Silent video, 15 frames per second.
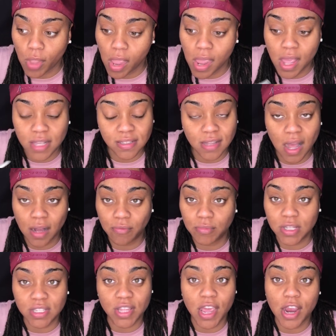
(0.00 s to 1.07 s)
S-Doc
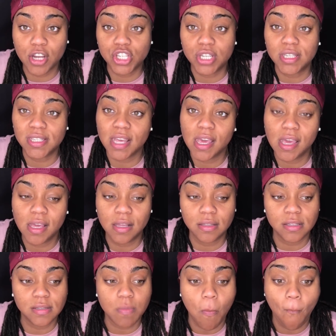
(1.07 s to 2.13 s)
is there. She
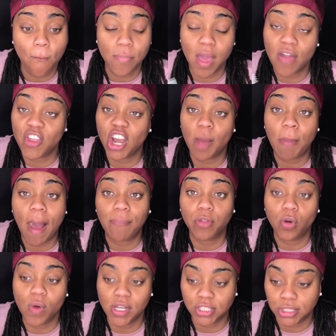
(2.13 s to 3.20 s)
sings. And then I pop the
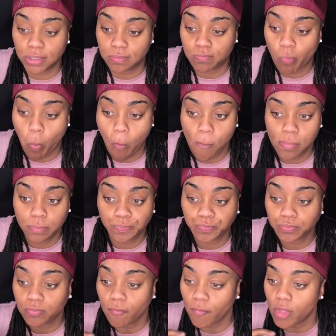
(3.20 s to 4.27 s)
question.
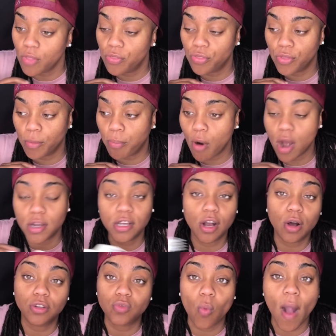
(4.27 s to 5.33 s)
The party
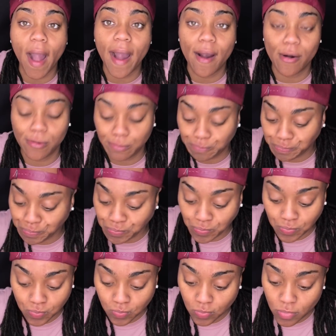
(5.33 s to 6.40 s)
goes wild.
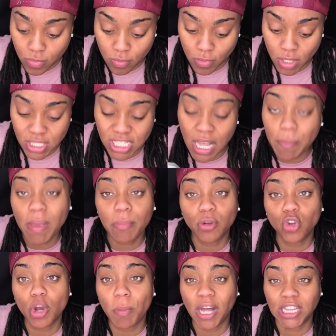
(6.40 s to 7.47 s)
Some people
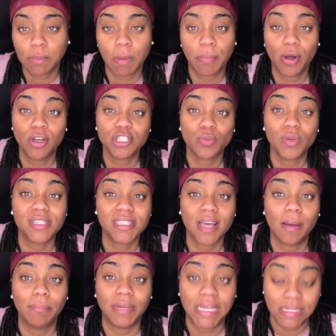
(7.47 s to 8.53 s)
knew about the proposal and
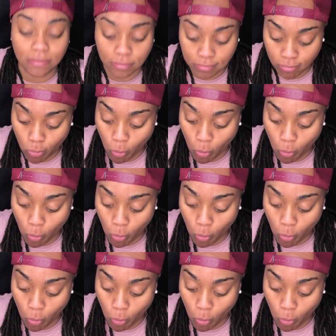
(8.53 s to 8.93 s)
some didn't.